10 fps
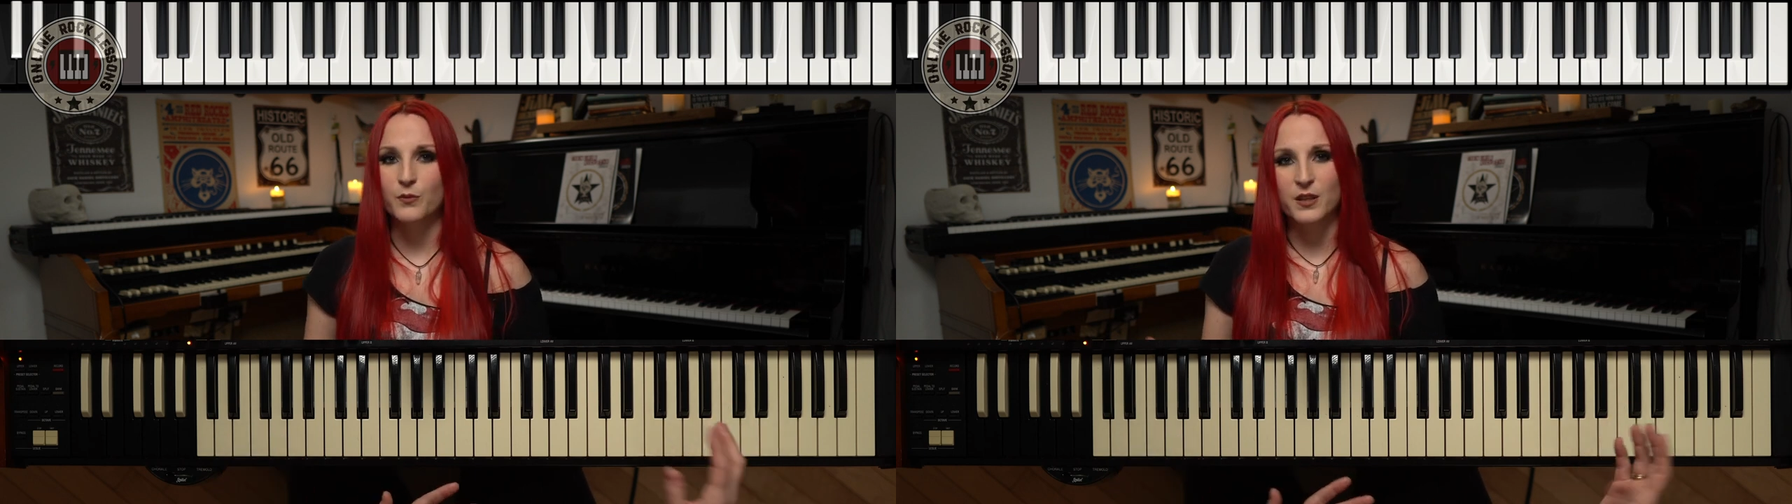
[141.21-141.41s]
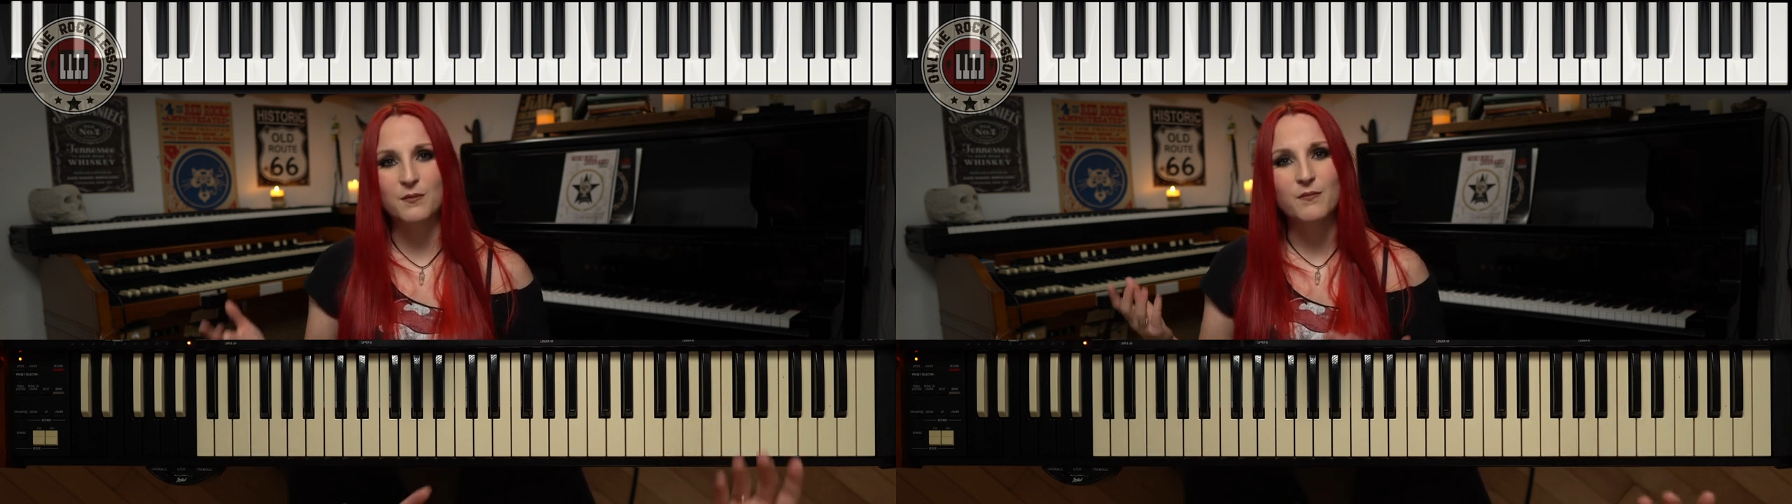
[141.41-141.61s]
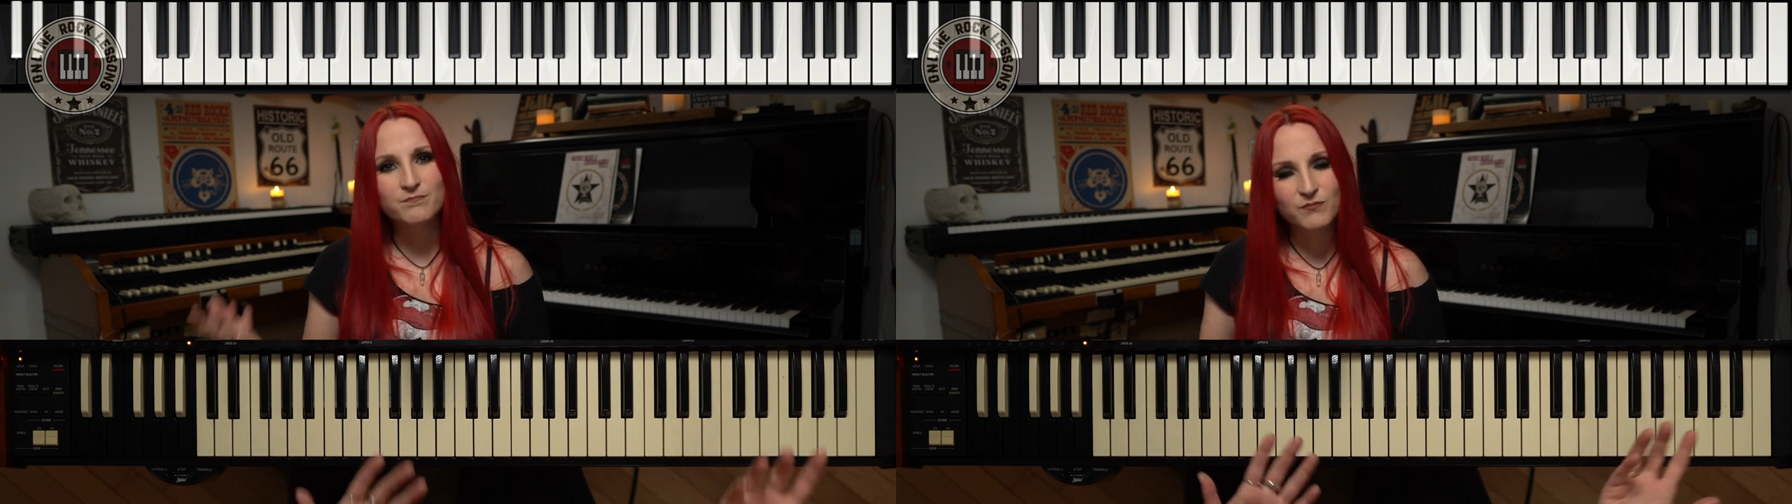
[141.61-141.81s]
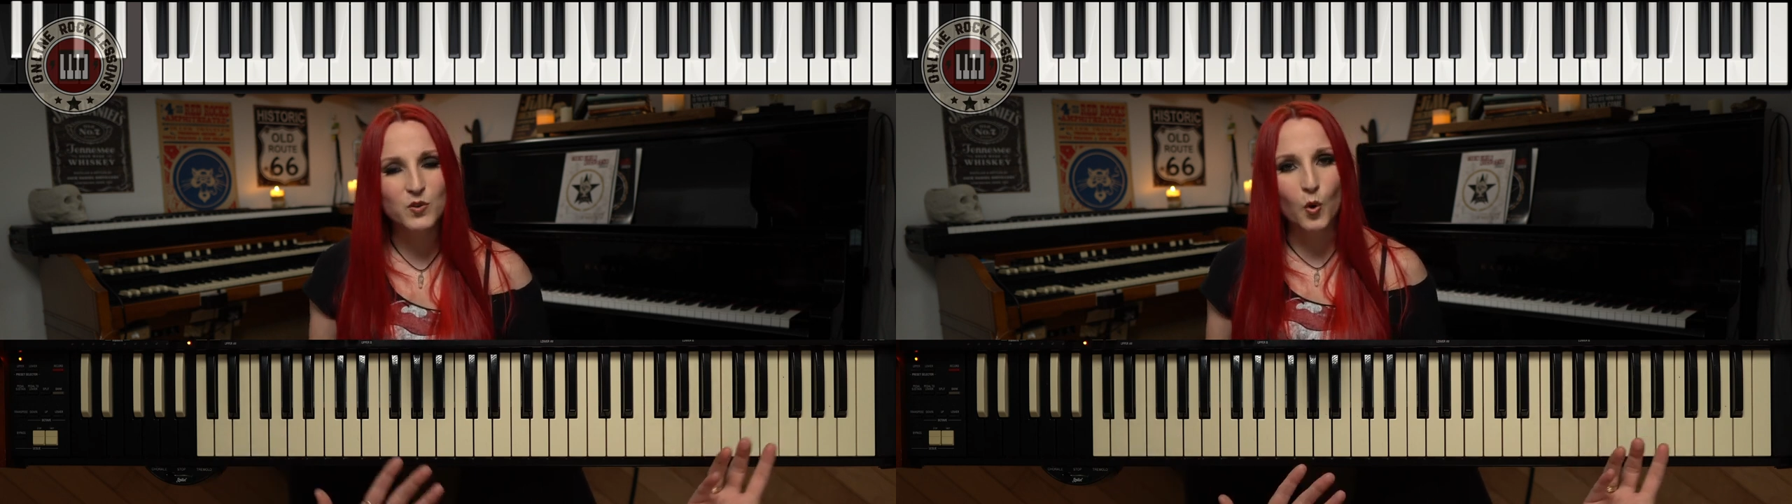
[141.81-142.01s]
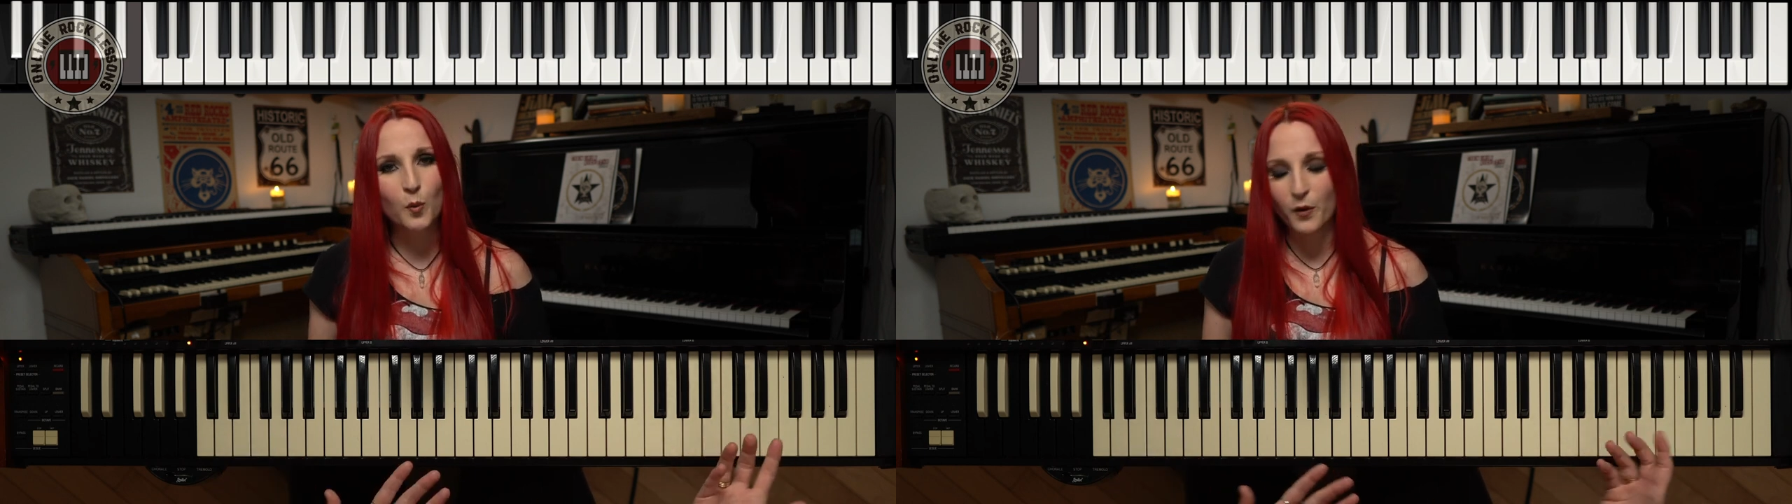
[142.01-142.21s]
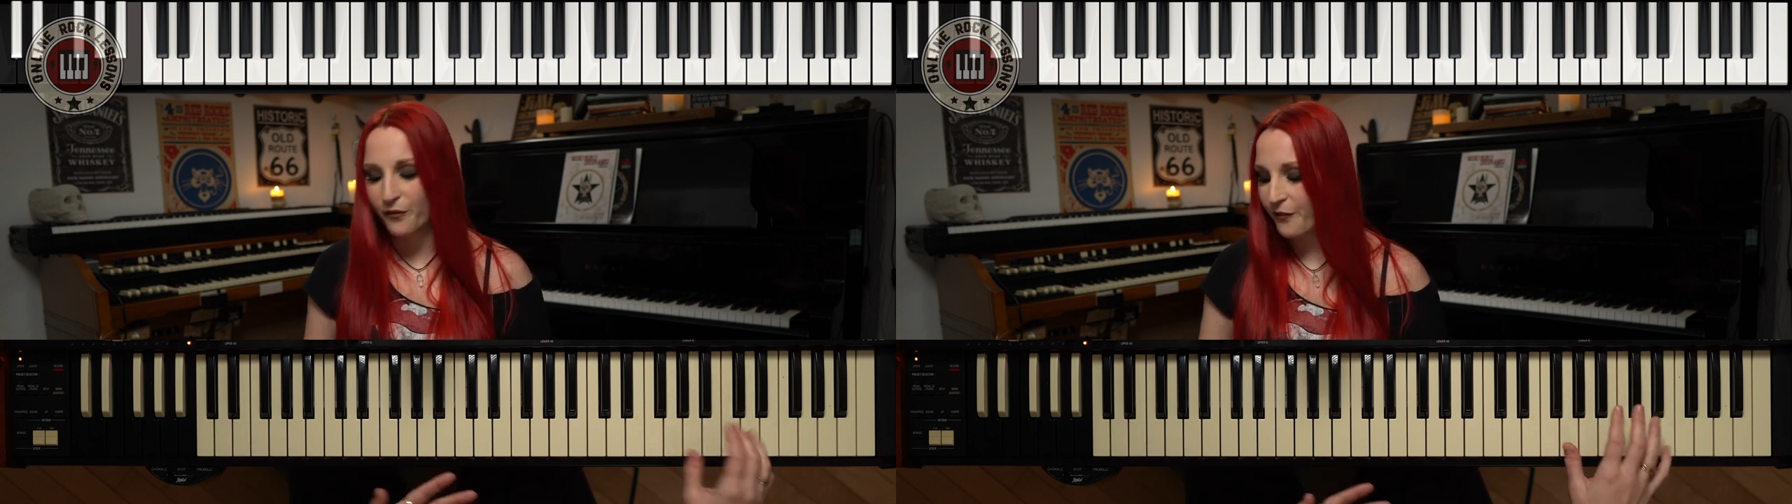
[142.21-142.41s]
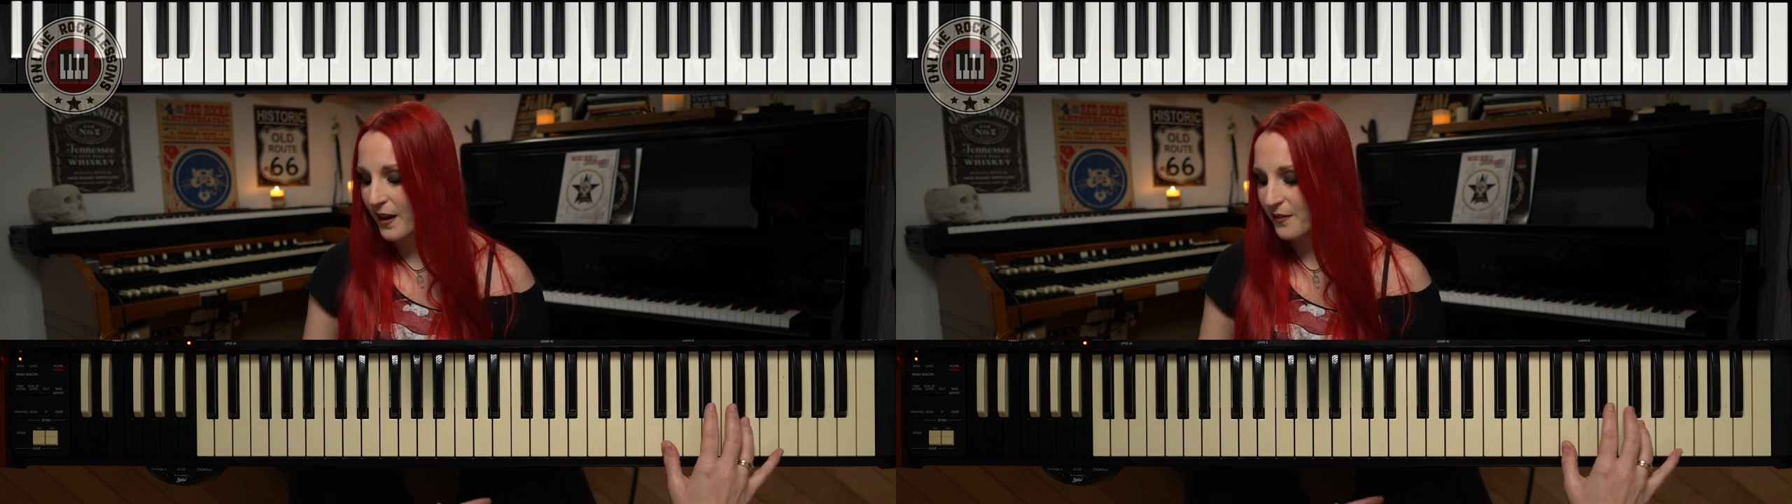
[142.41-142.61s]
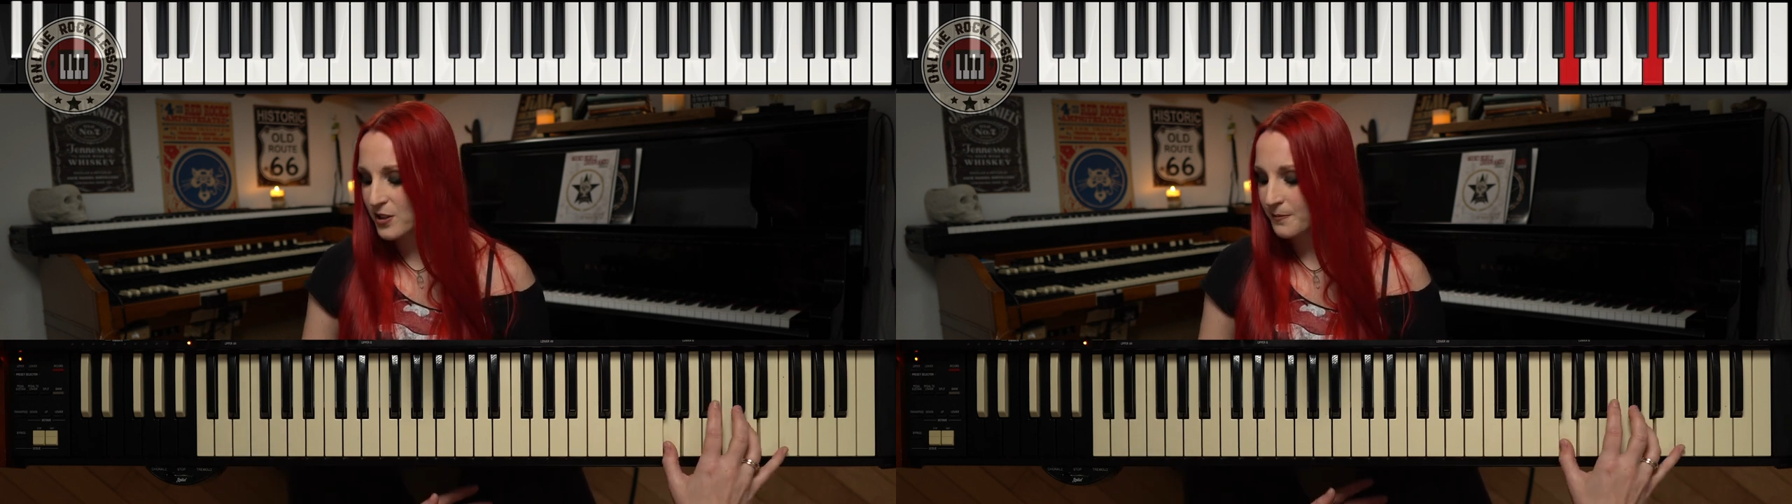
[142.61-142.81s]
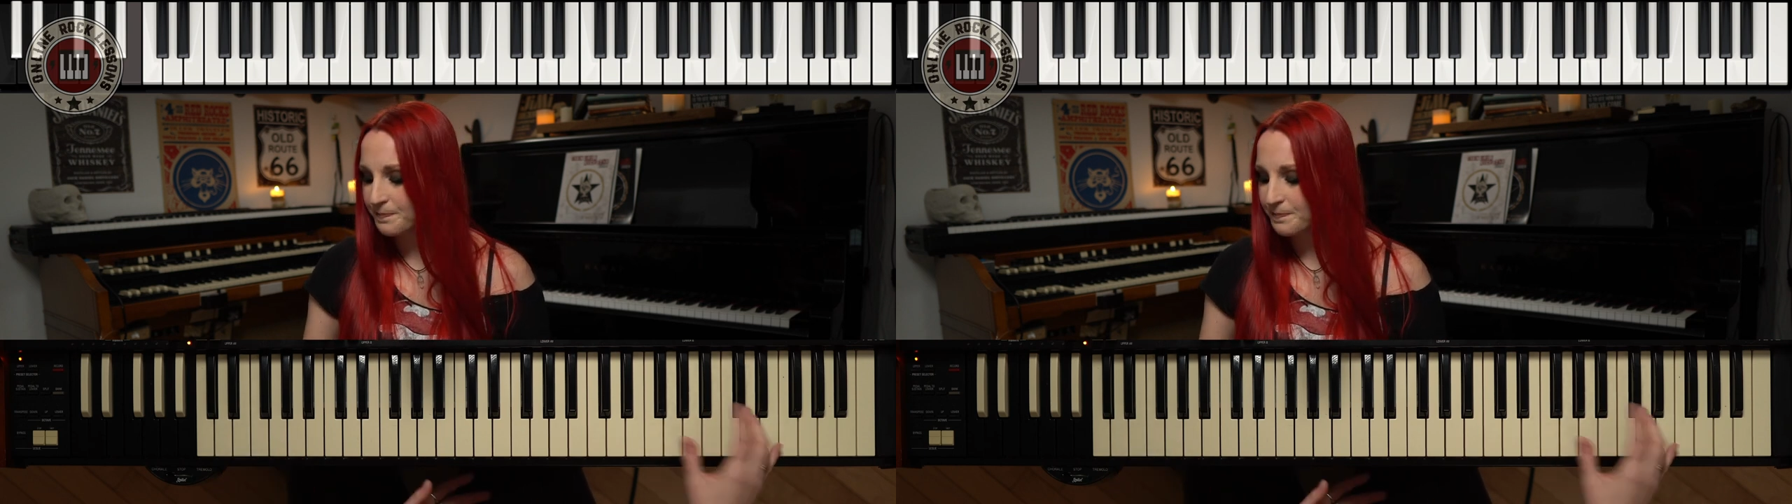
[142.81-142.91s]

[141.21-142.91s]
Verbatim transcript: with normal fifth,